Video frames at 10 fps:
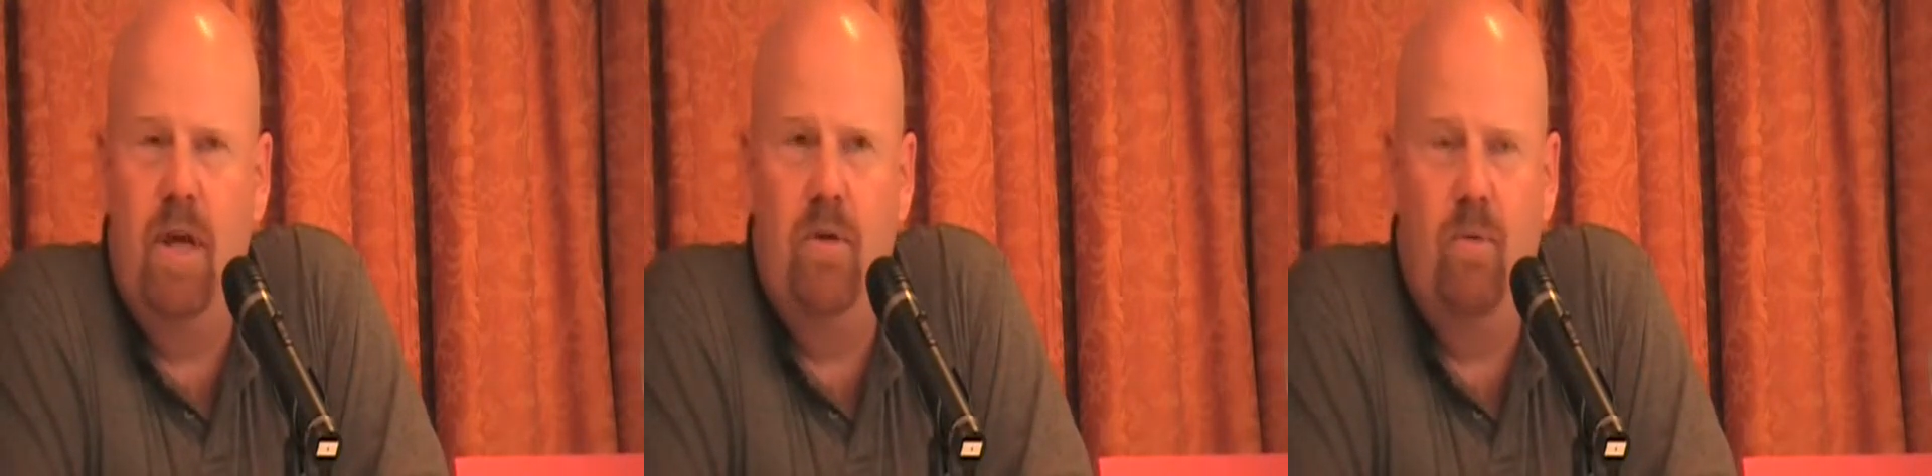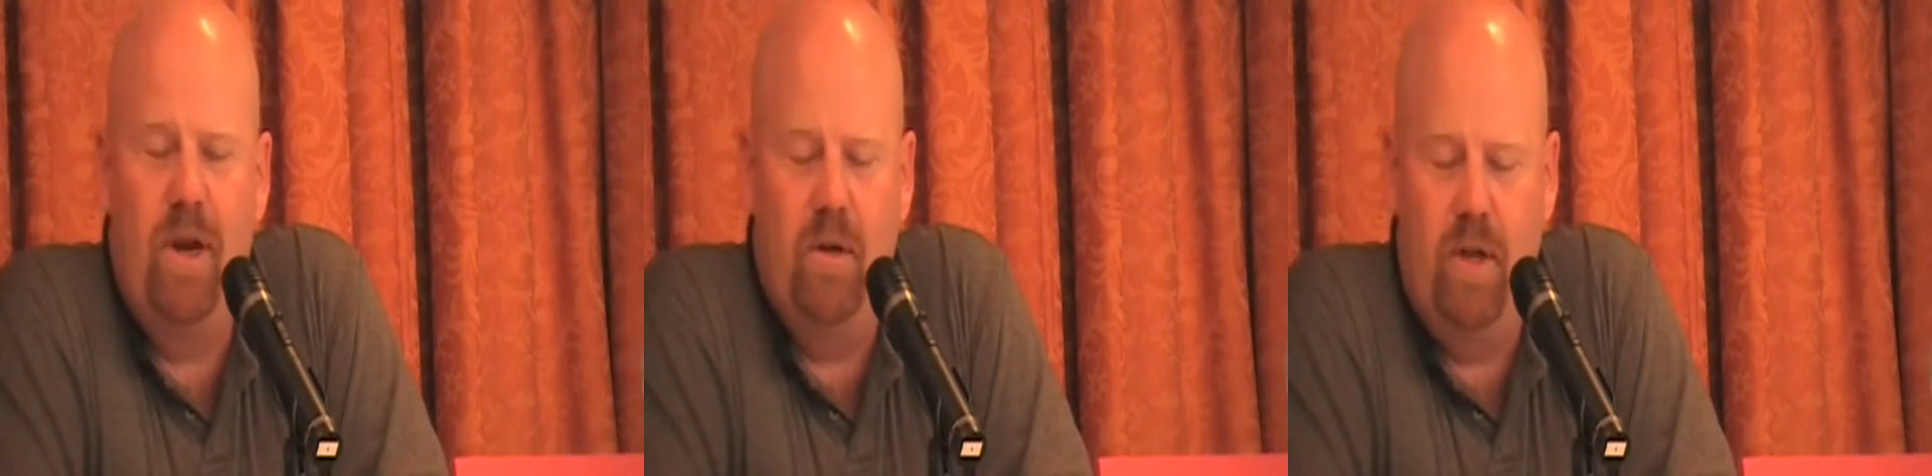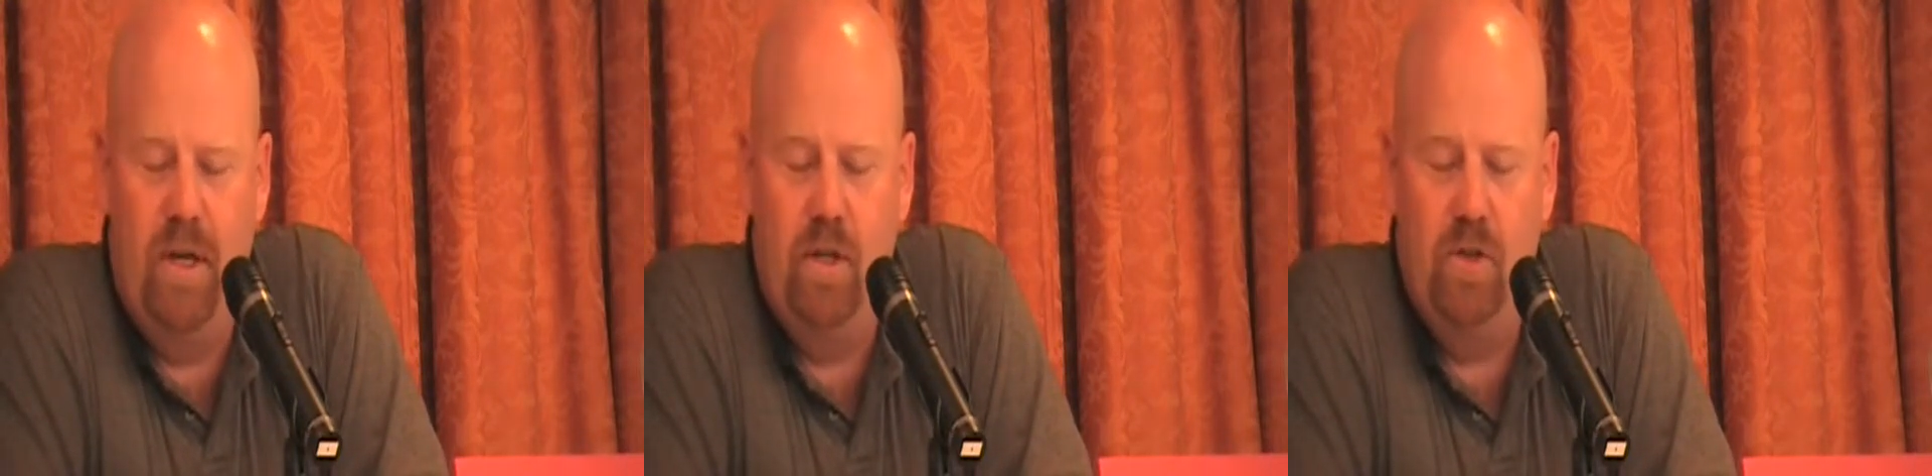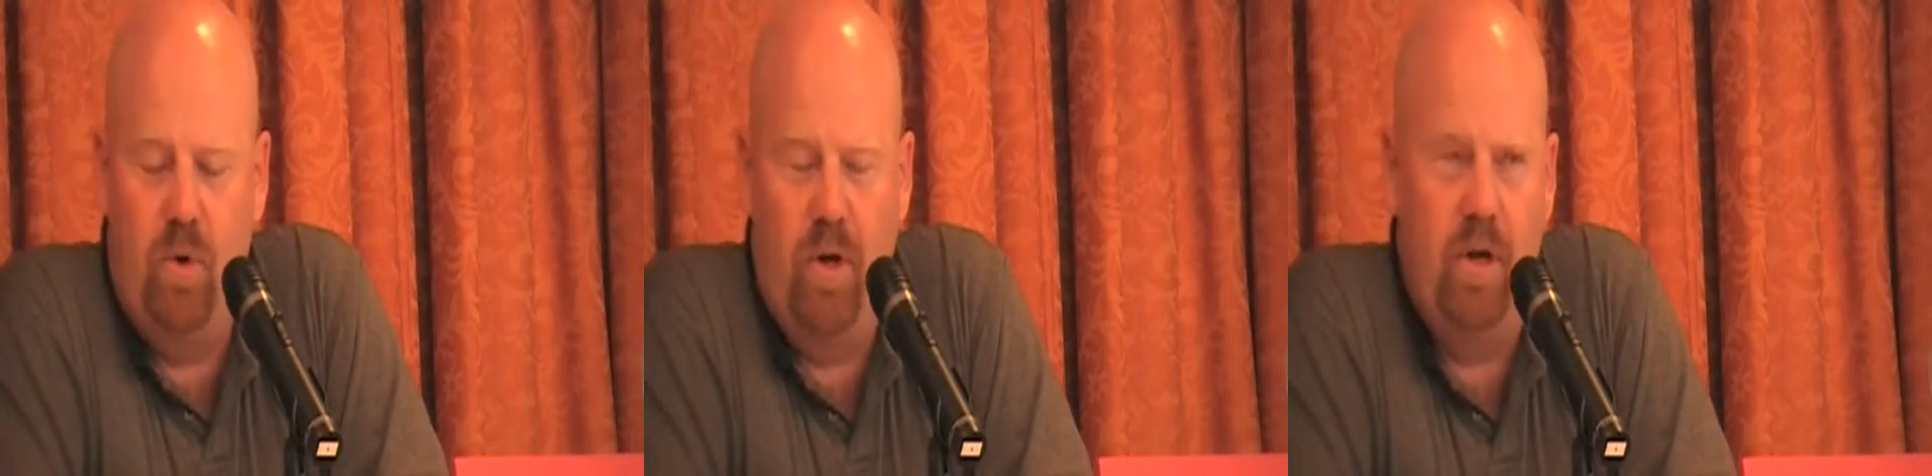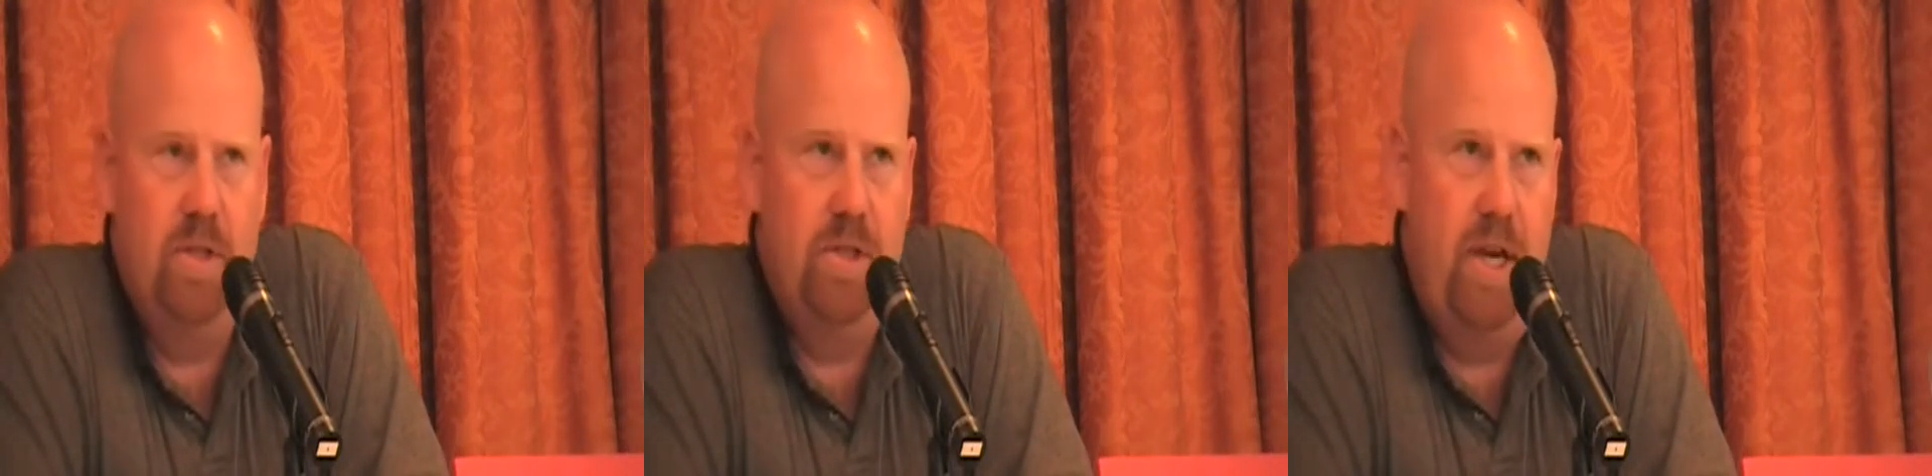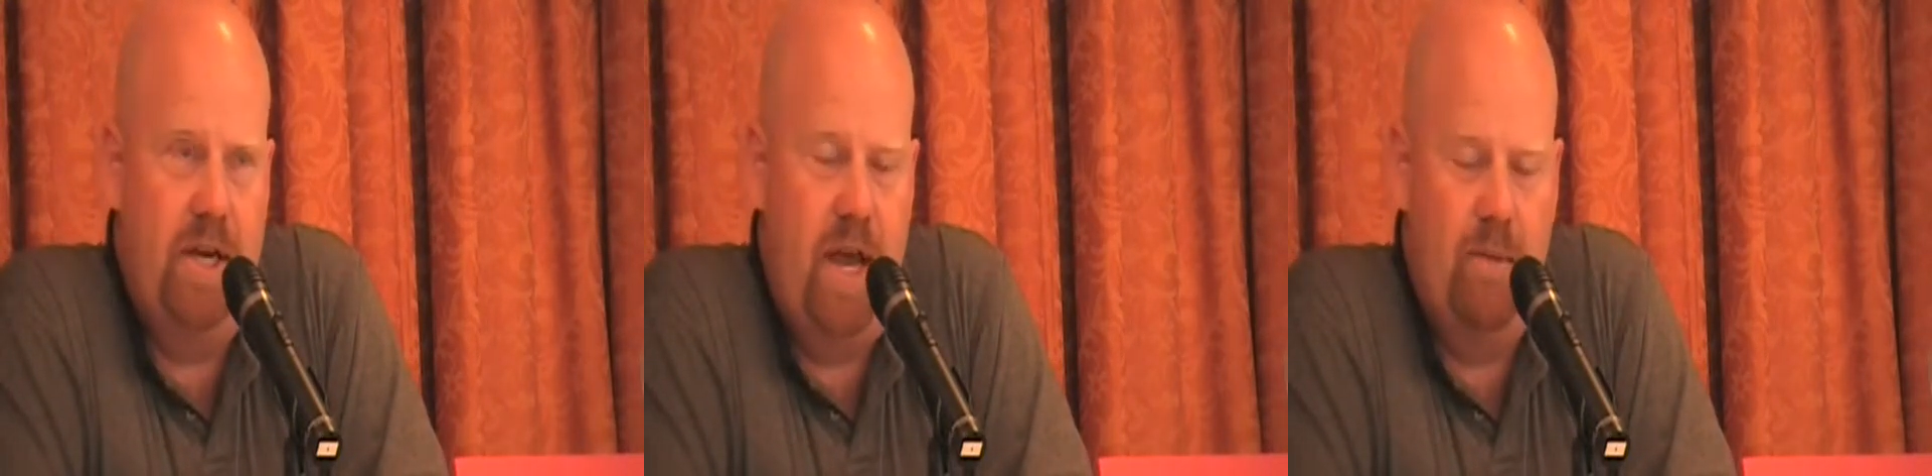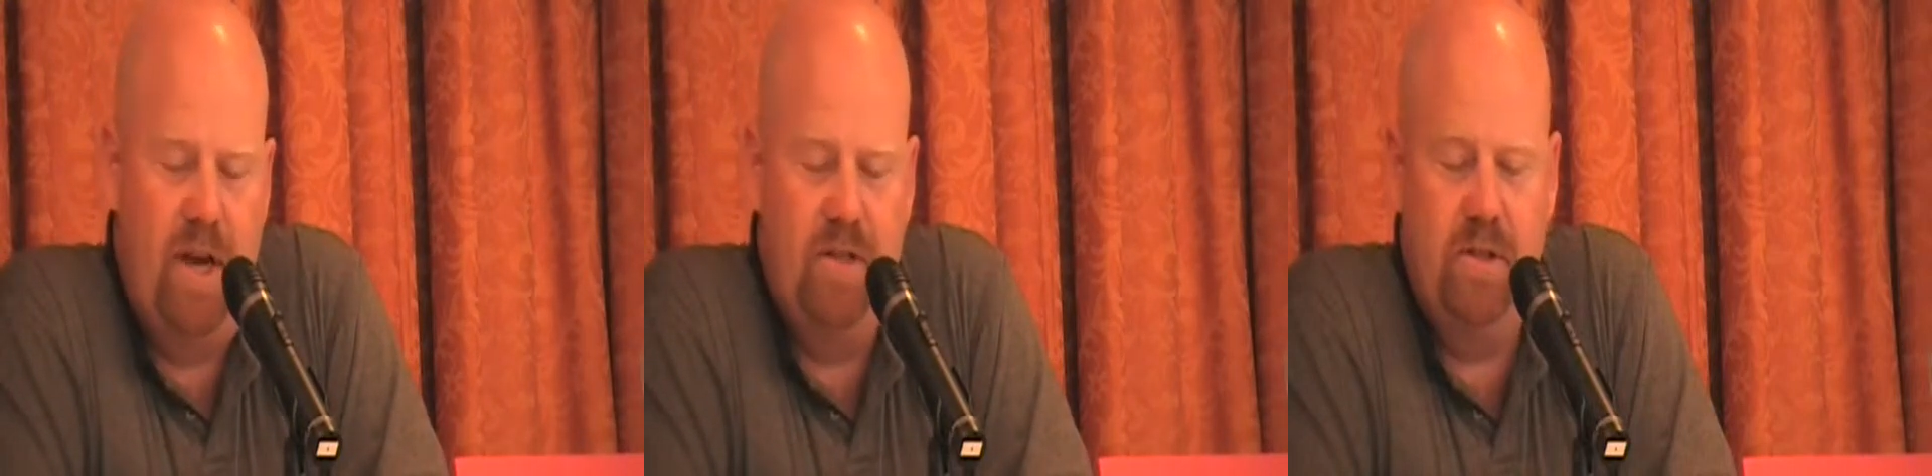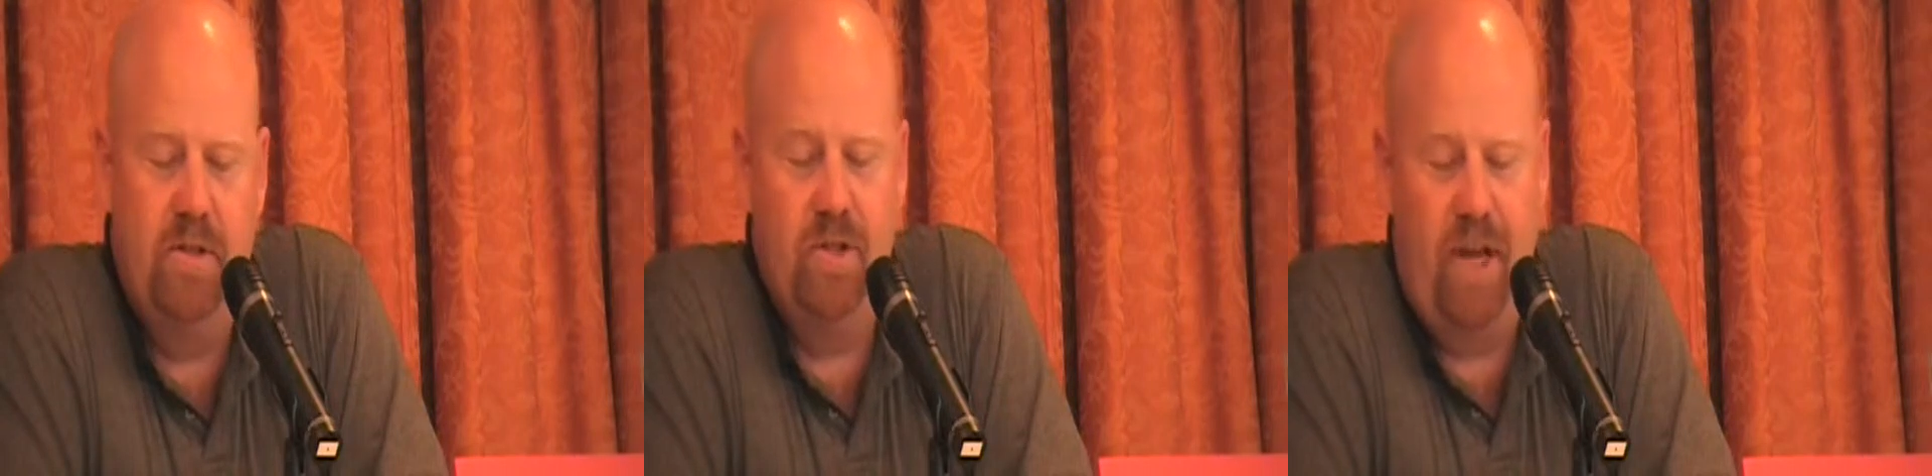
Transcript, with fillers: that regulate drilling on state game lands,